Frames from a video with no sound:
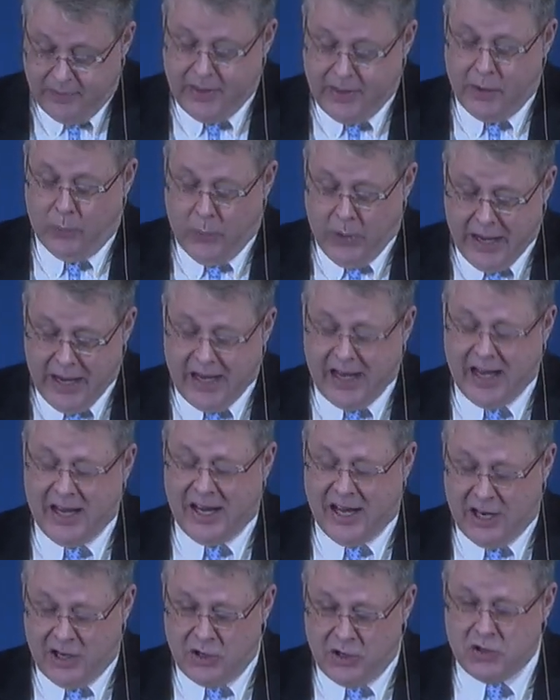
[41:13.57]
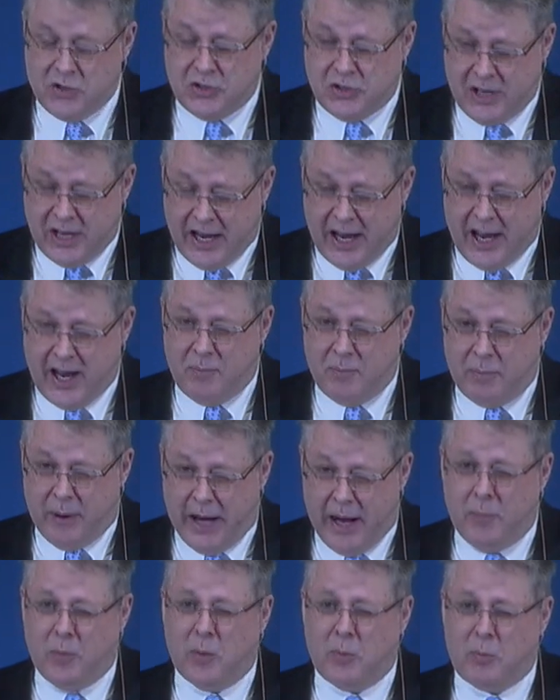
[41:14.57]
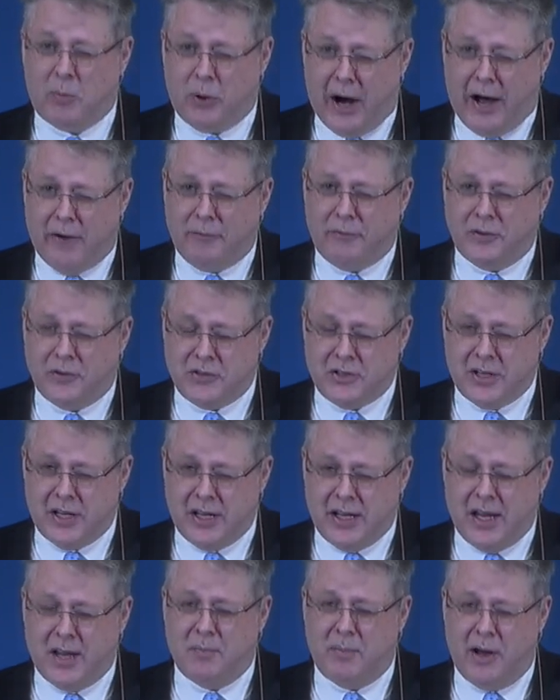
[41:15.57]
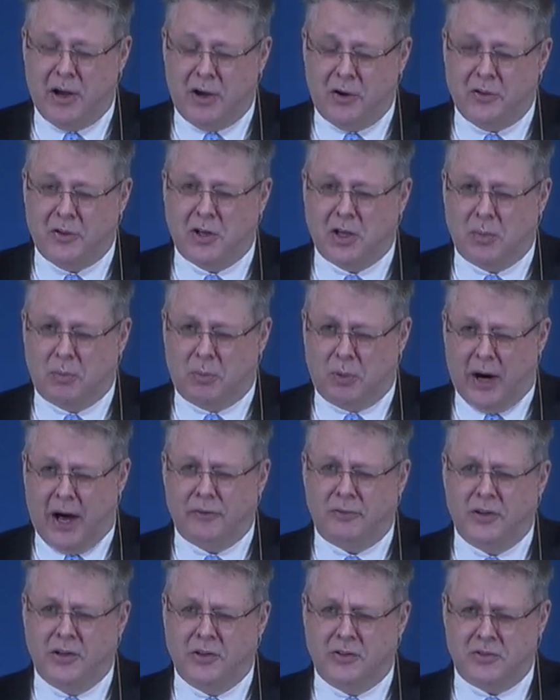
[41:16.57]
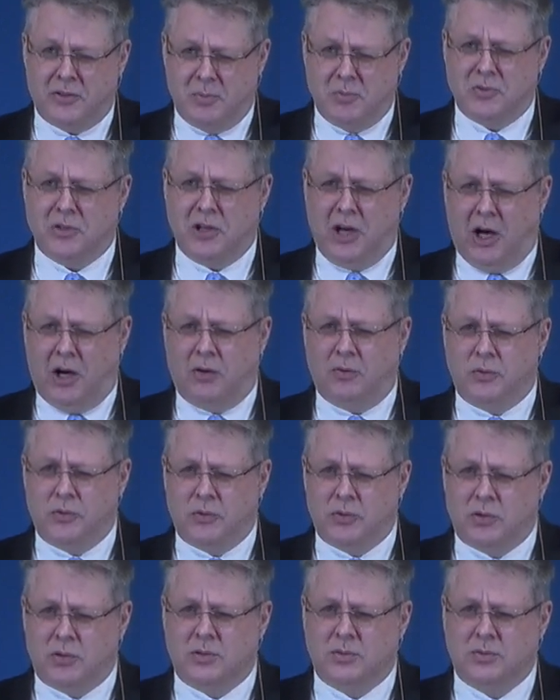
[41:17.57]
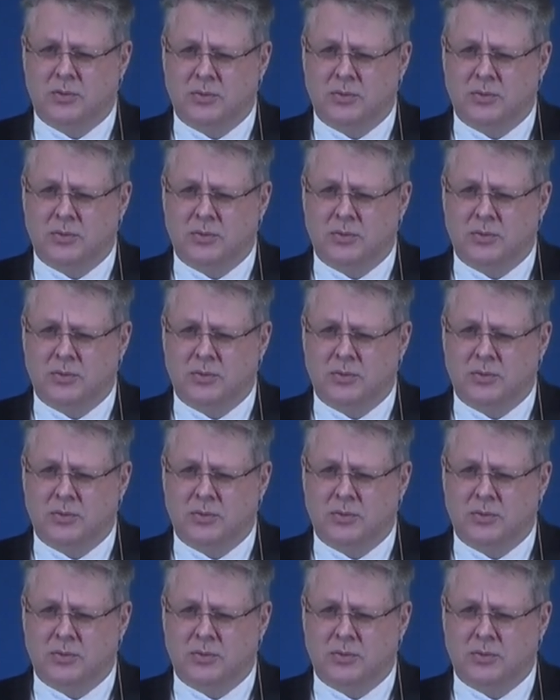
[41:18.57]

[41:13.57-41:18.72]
that we can understand Bible prophecy better than the prophets themselves